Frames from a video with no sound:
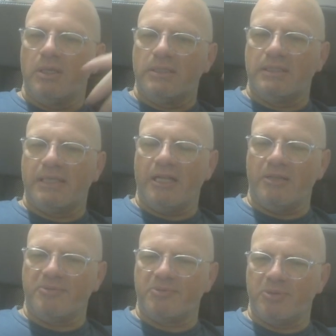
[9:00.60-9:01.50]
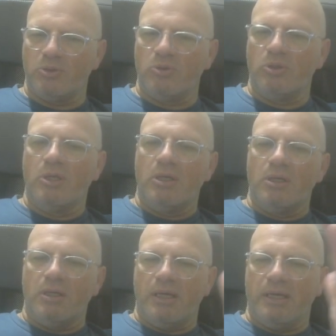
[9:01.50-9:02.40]
that helps you,
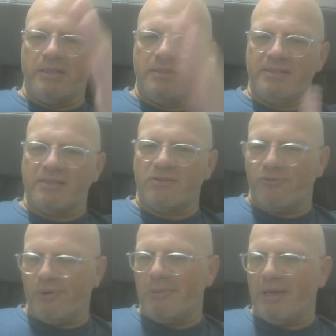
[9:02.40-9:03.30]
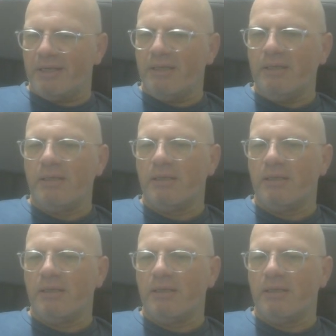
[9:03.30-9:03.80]
and this is free money,